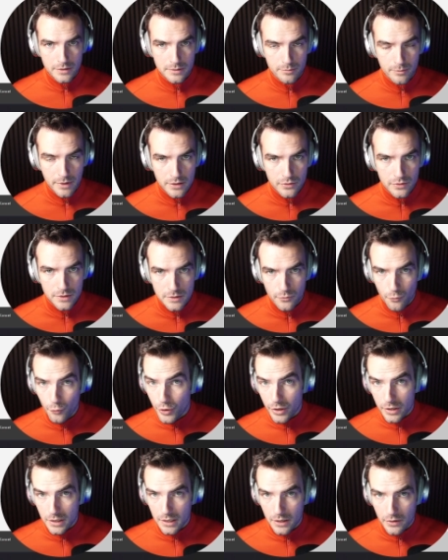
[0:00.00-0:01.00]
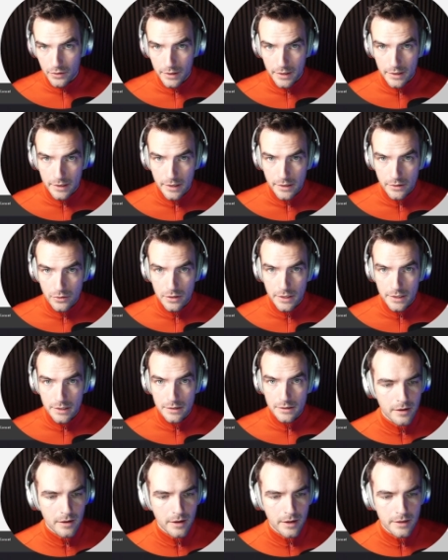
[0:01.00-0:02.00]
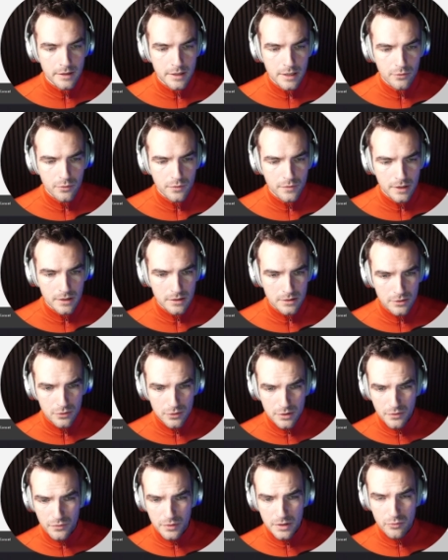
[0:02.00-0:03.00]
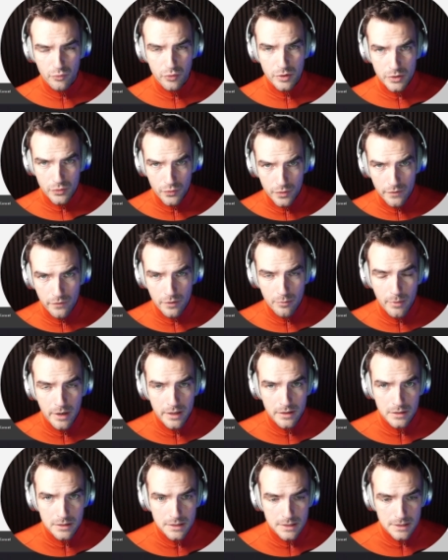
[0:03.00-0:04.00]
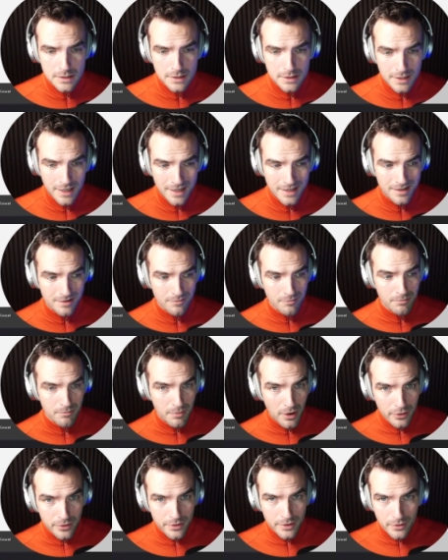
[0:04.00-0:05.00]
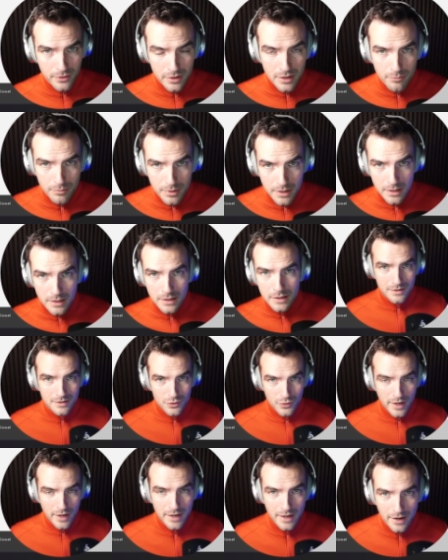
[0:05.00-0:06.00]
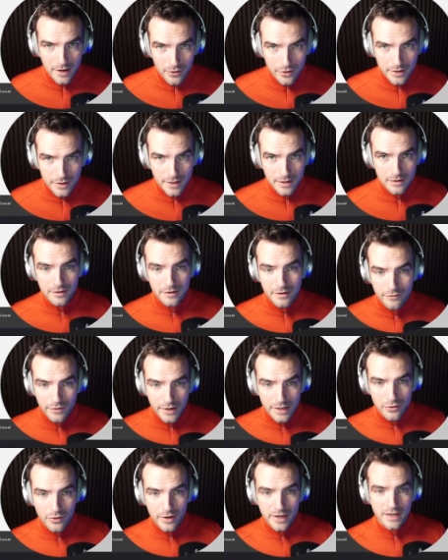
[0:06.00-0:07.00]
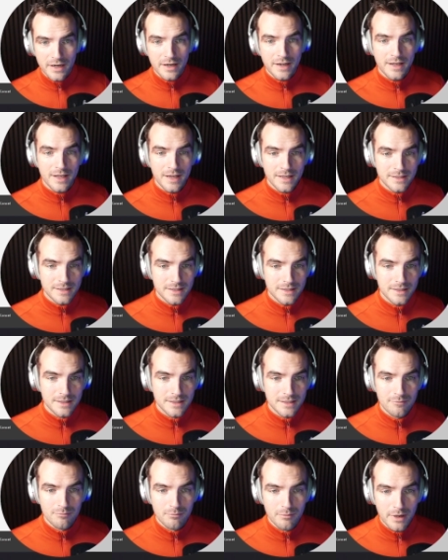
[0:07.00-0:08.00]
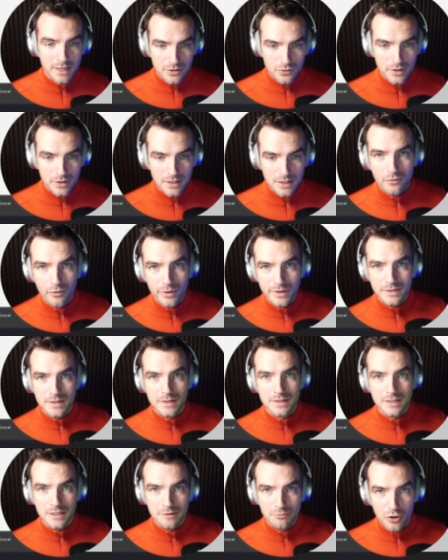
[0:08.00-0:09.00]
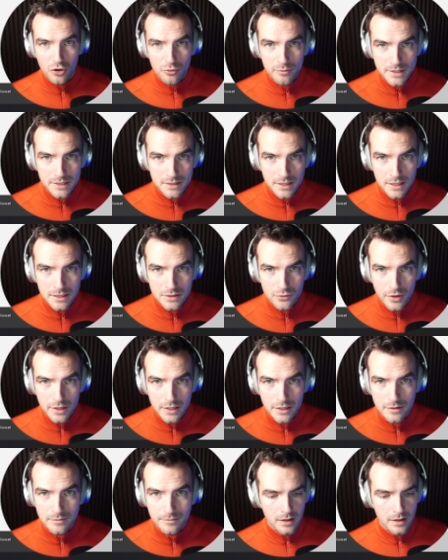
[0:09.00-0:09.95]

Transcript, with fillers: metrics work and how they're calculated. And here we've got two different retrieval methods that both going to be tried out and evaluated against this metric once this experiment starts running